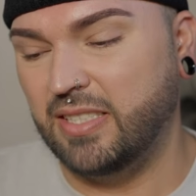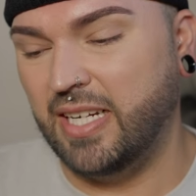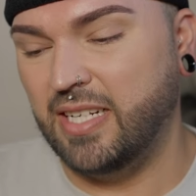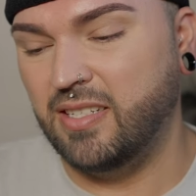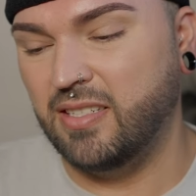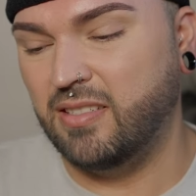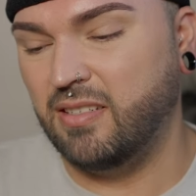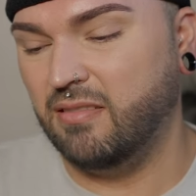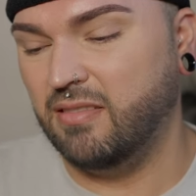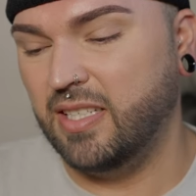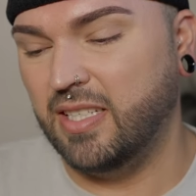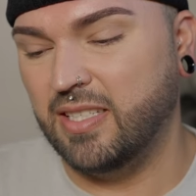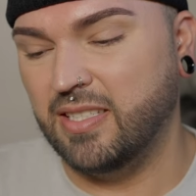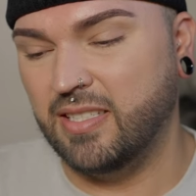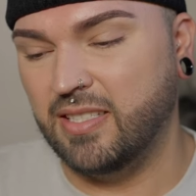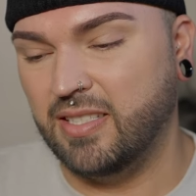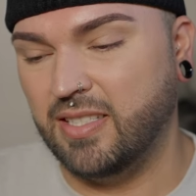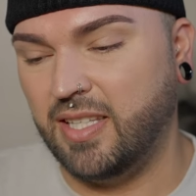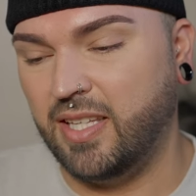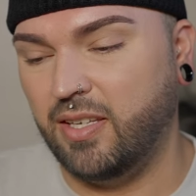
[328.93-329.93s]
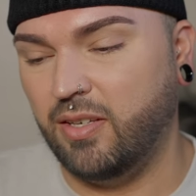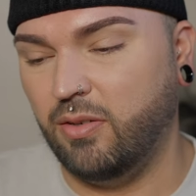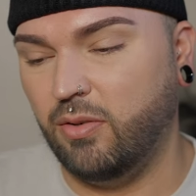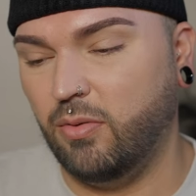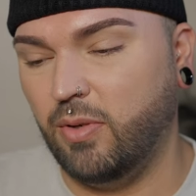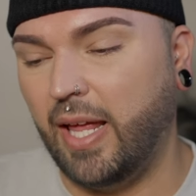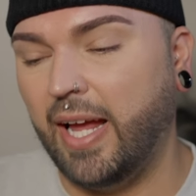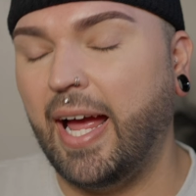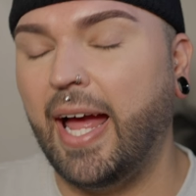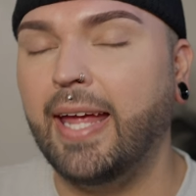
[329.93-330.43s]
I just don't think this is
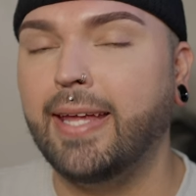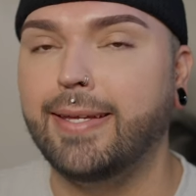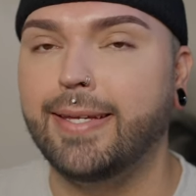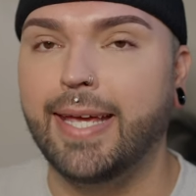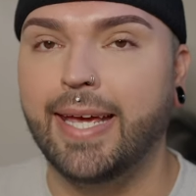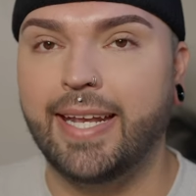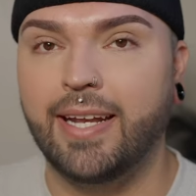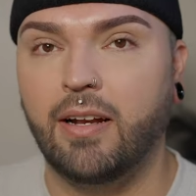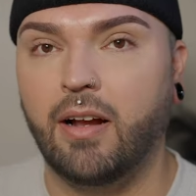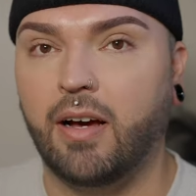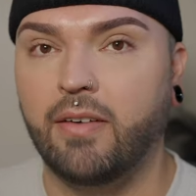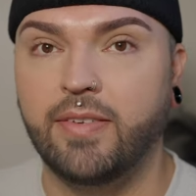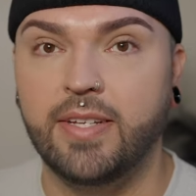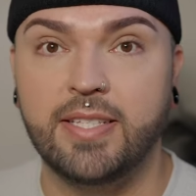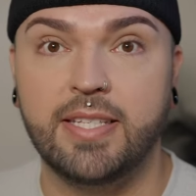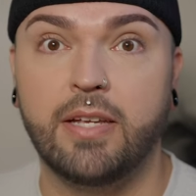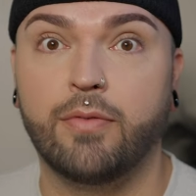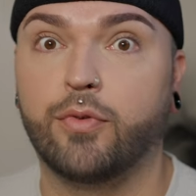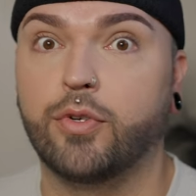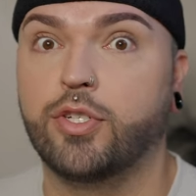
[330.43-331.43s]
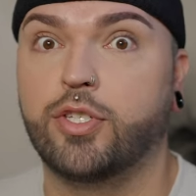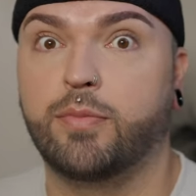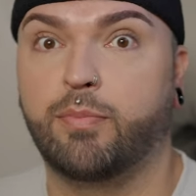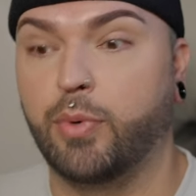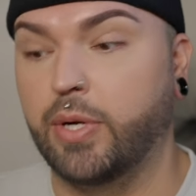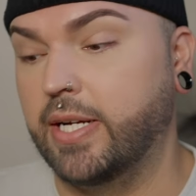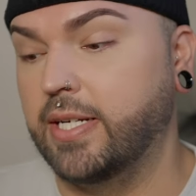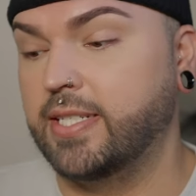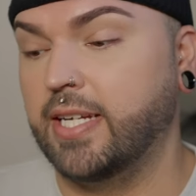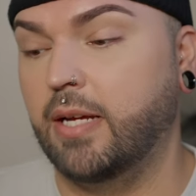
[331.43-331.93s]
cute. Like I get it obviously for
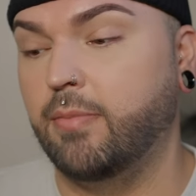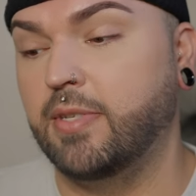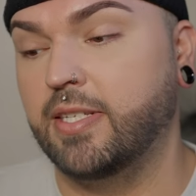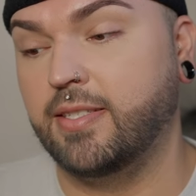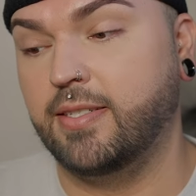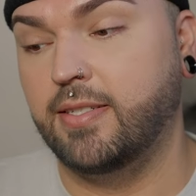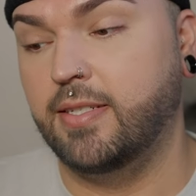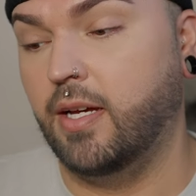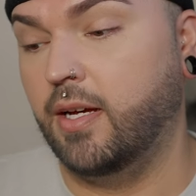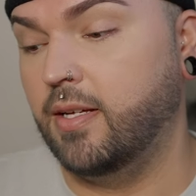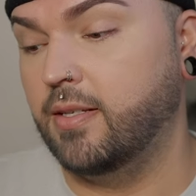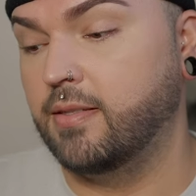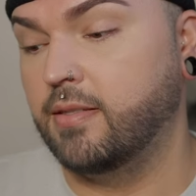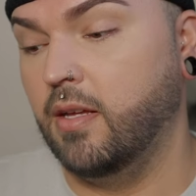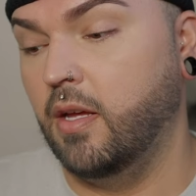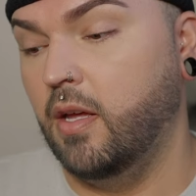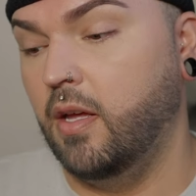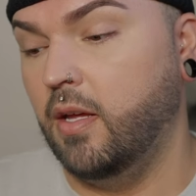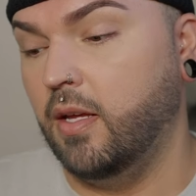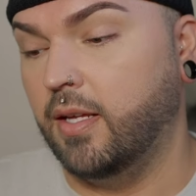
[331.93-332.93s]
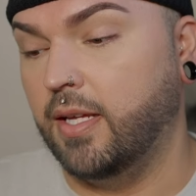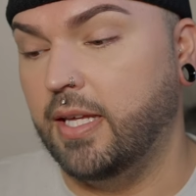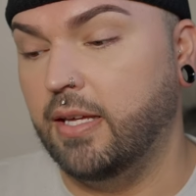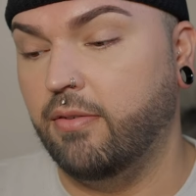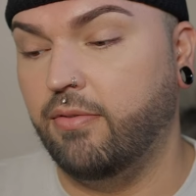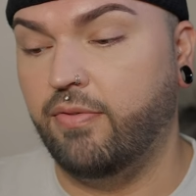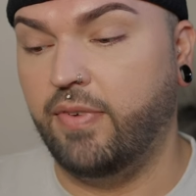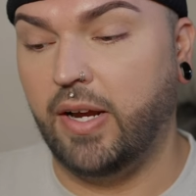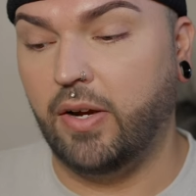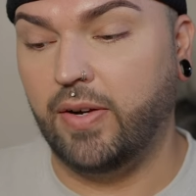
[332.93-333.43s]
springtime. This does
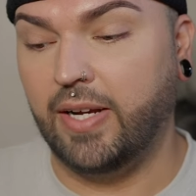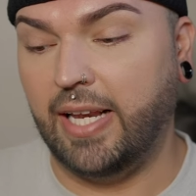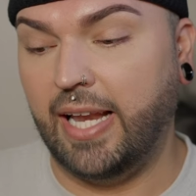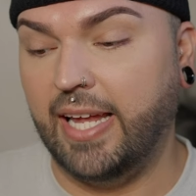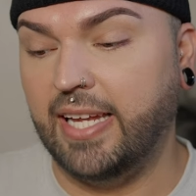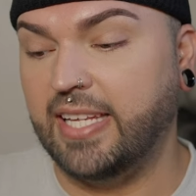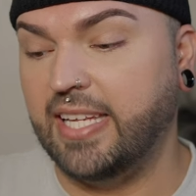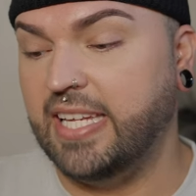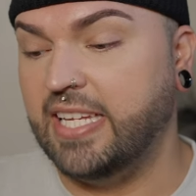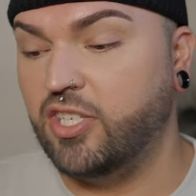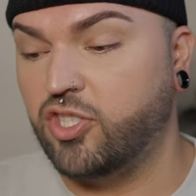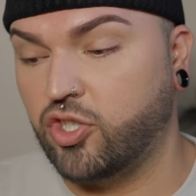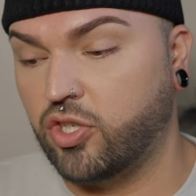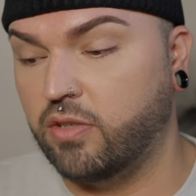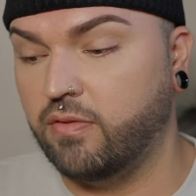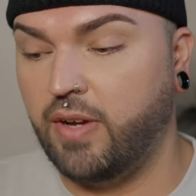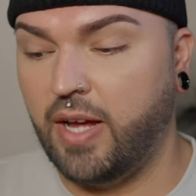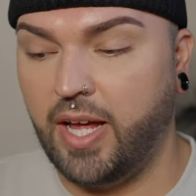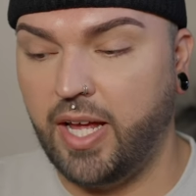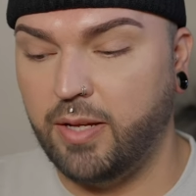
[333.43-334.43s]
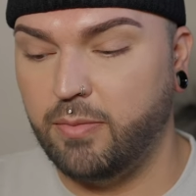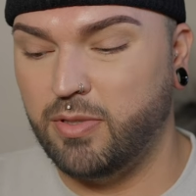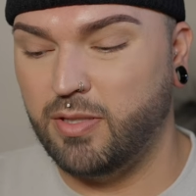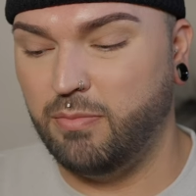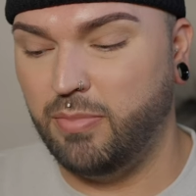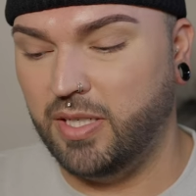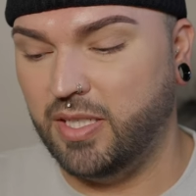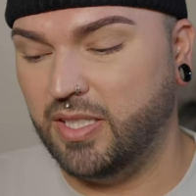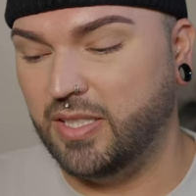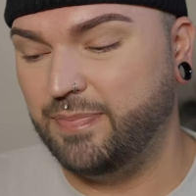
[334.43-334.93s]
give very like Easter vibes,
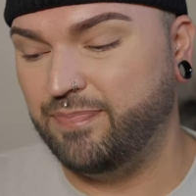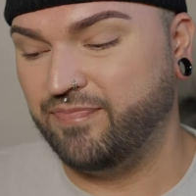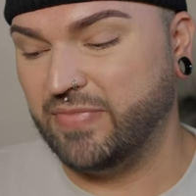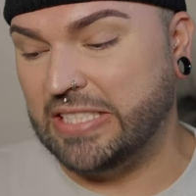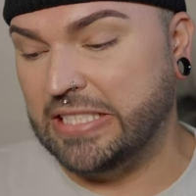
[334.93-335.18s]
but